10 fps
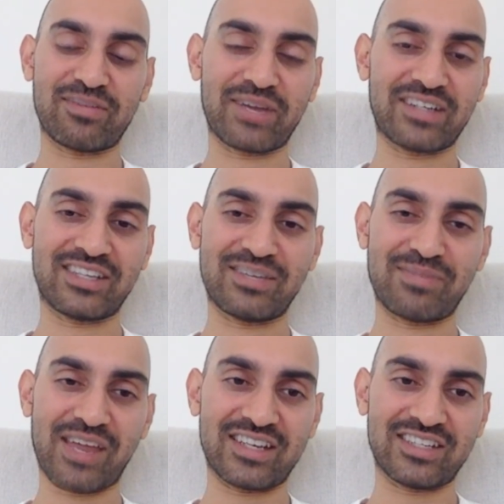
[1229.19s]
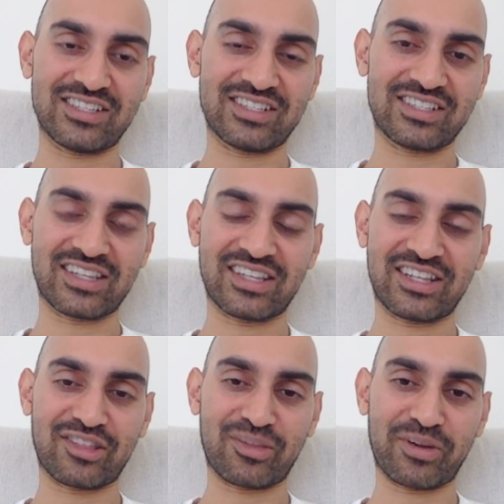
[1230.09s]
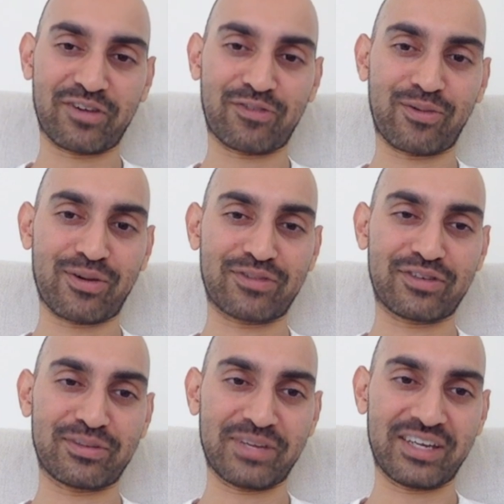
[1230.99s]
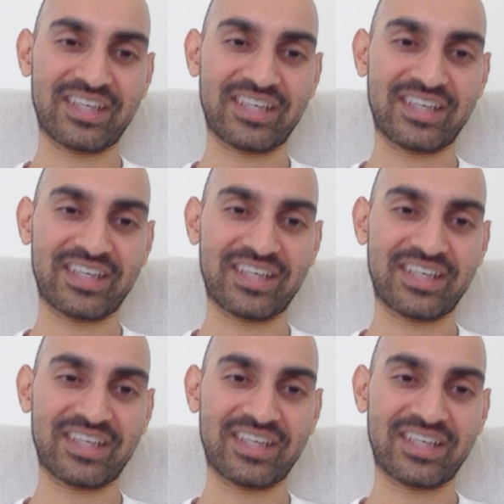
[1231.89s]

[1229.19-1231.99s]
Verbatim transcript: My team manages, I think, 3 or 4 for me.